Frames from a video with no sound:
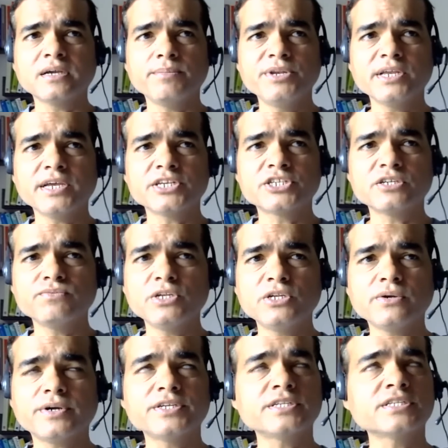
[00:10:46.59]
the communication will
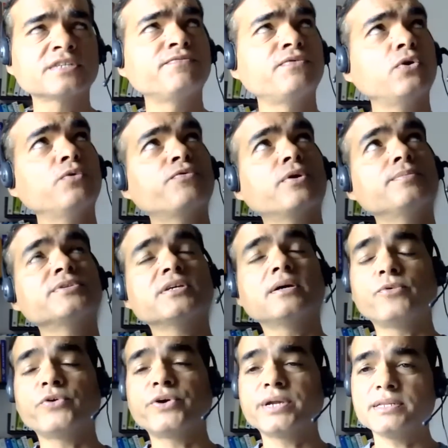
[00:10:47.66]
not just flow from
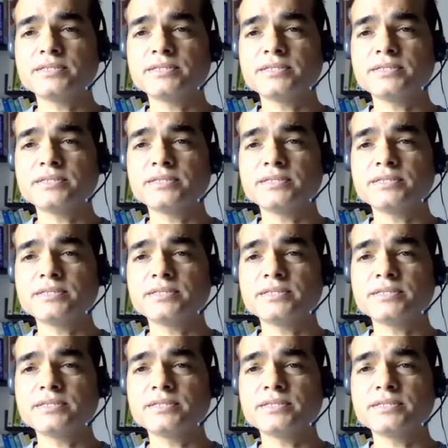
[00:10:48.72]
somewhere